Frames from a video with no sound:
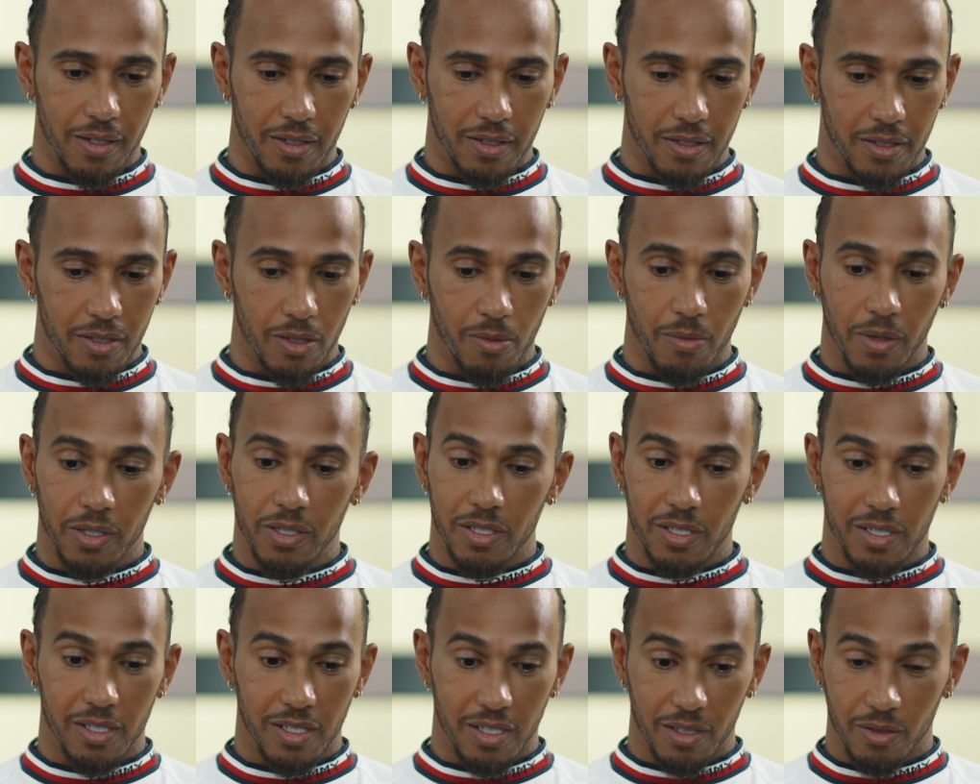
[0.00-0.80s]
So much
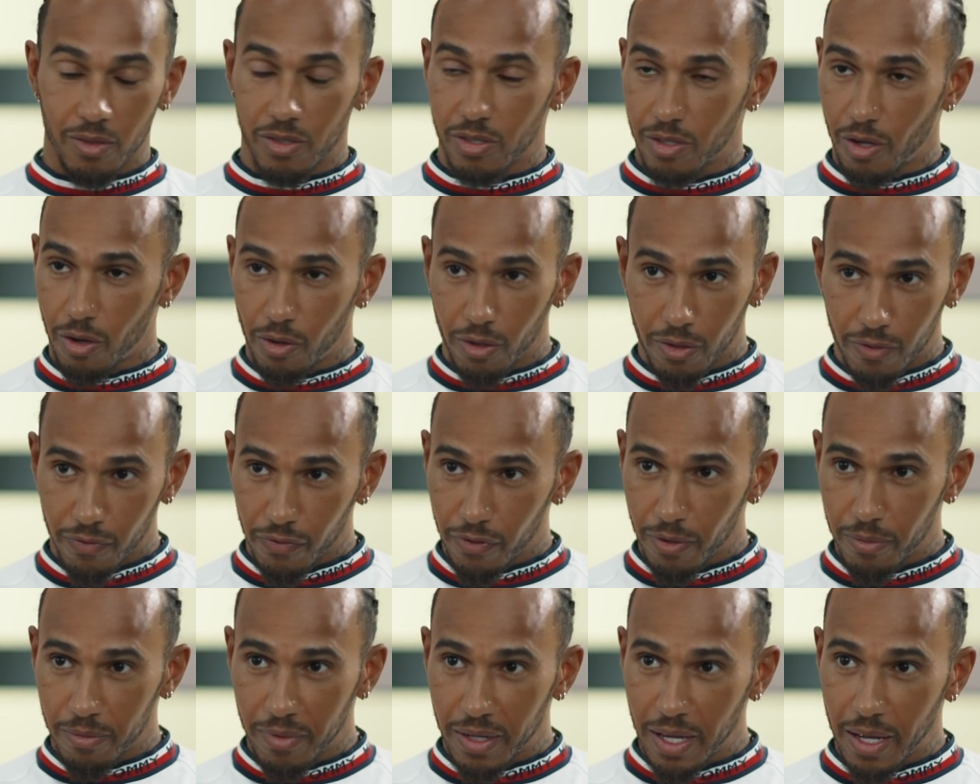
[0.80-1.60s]
is still stolen
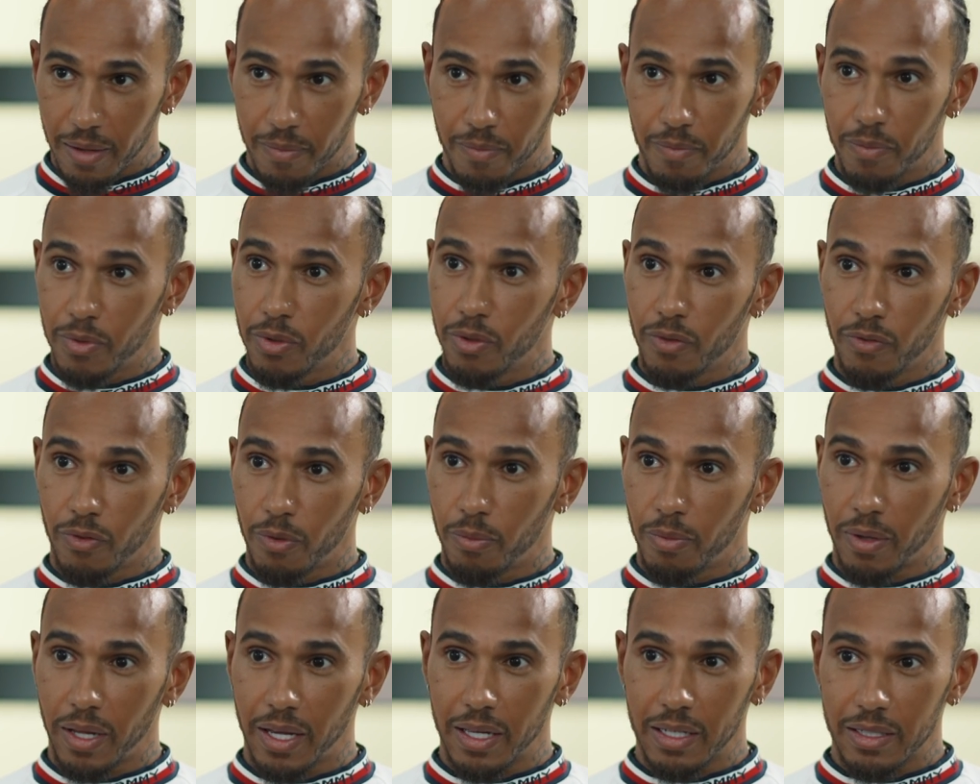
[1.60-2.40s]
from that beautiful
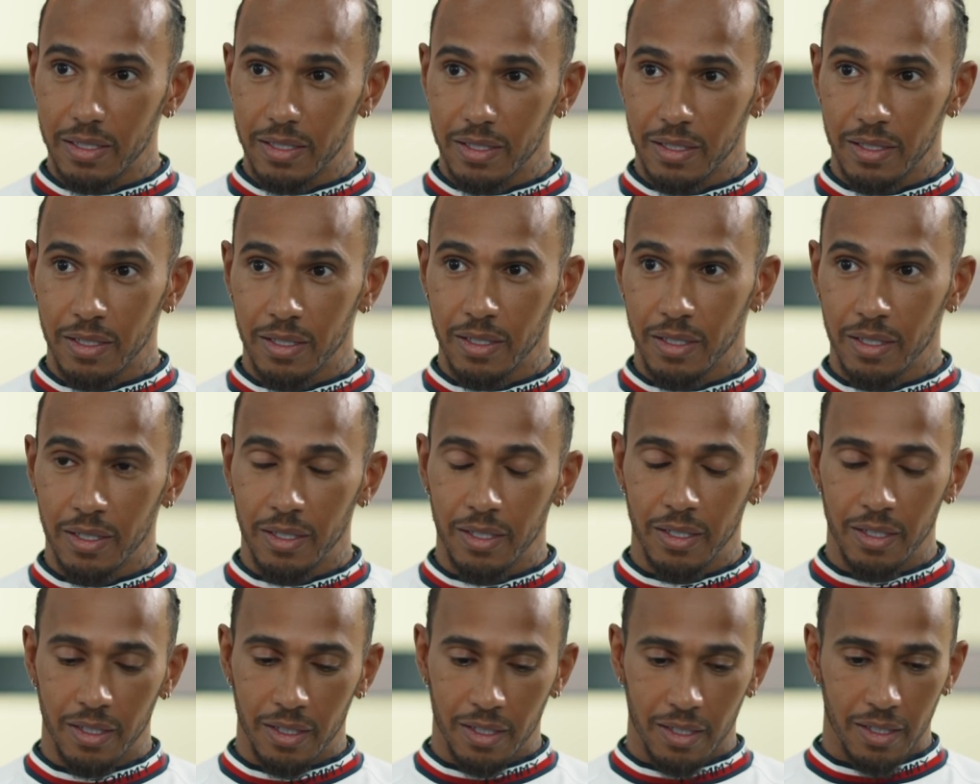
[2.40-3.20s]
place,
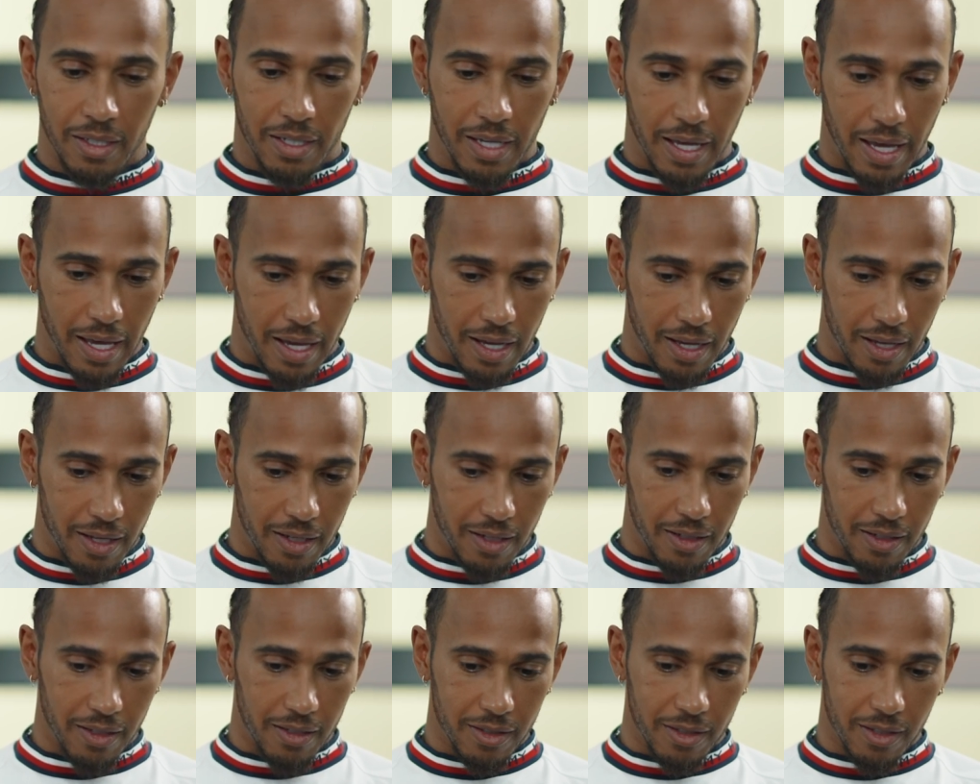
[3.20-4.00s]

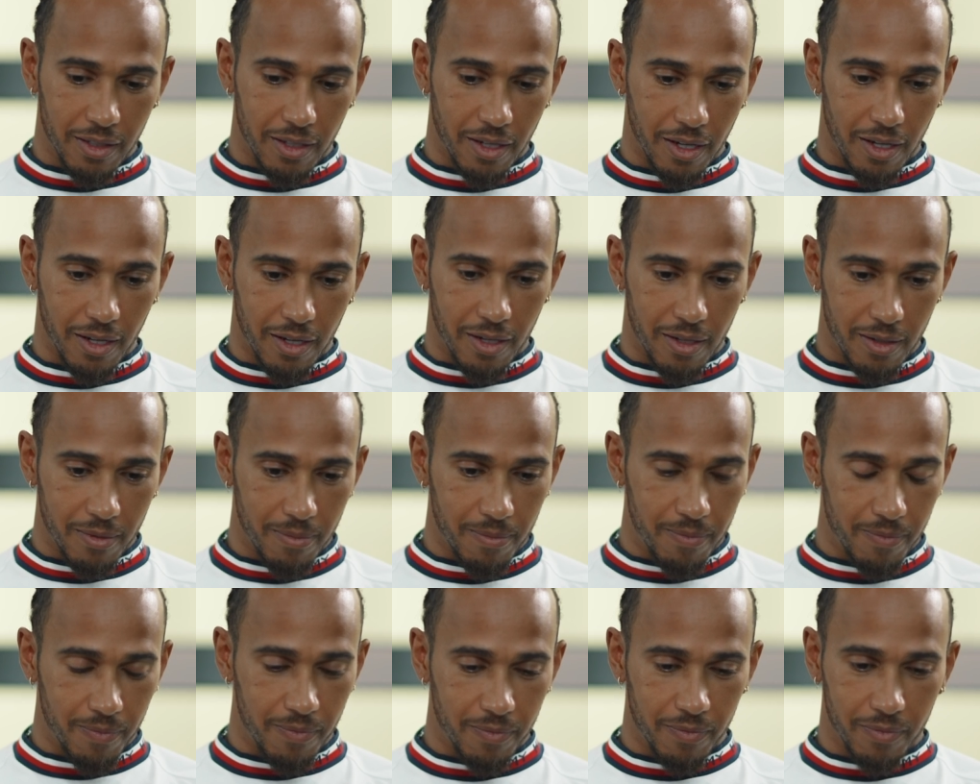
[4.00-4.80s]
and
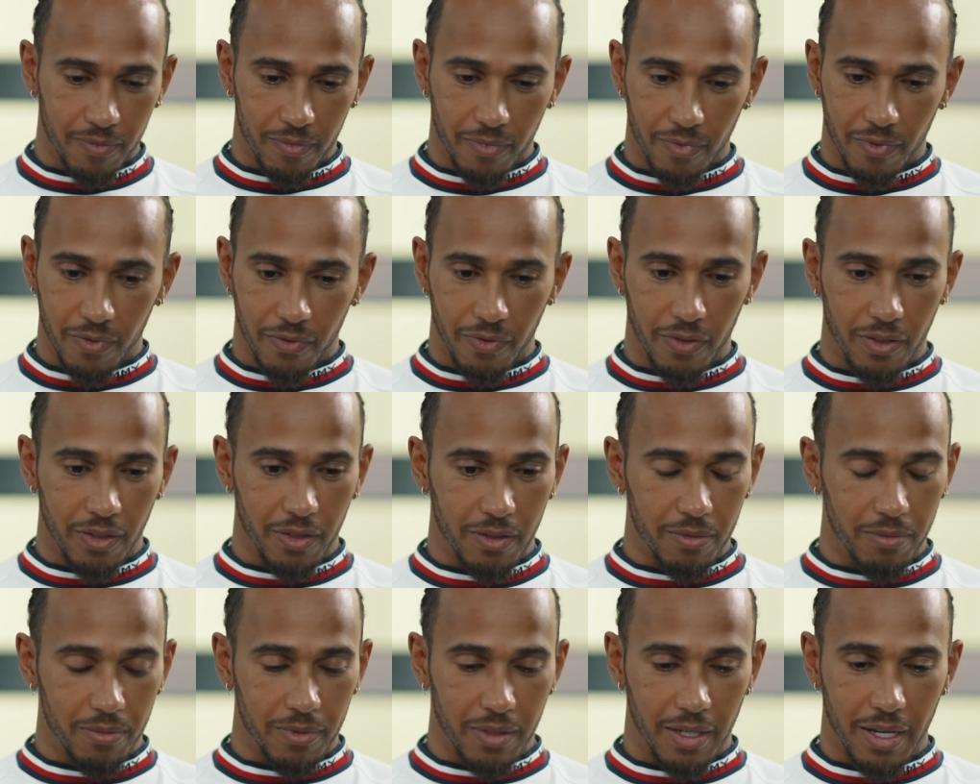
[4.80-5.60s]
anyways,
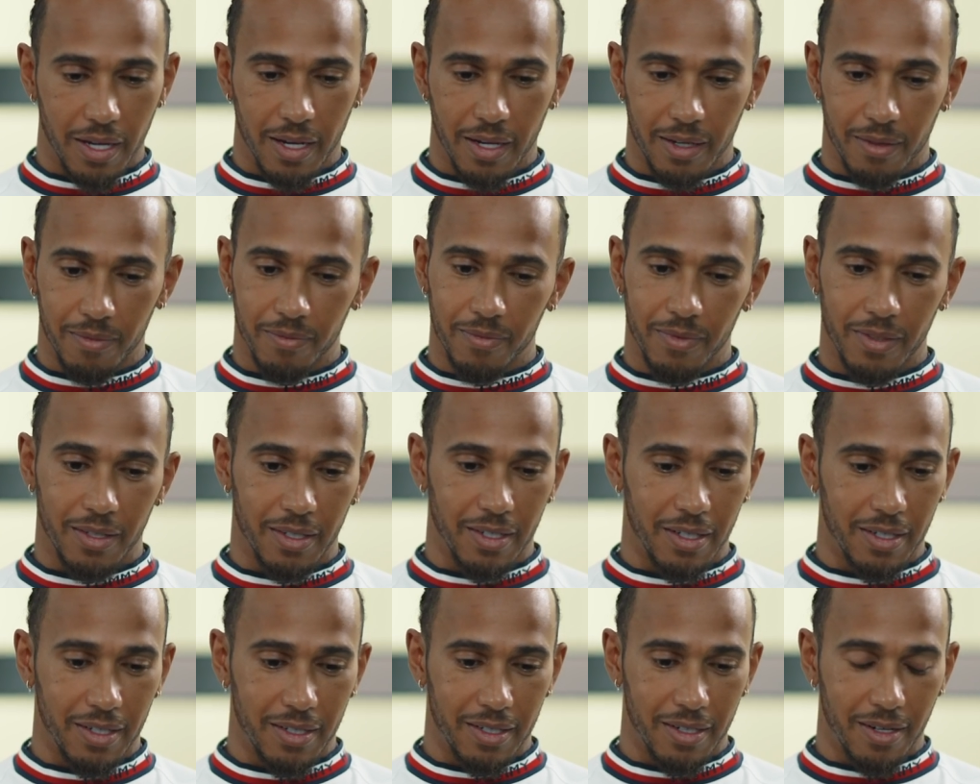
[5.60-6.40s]

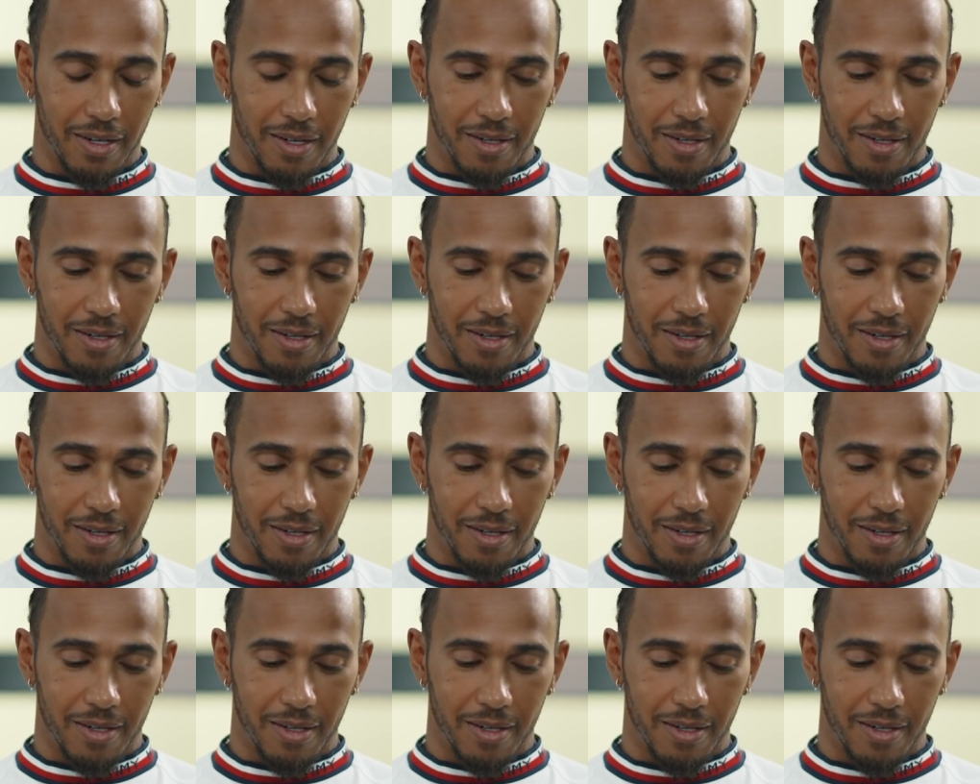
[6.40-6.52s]
I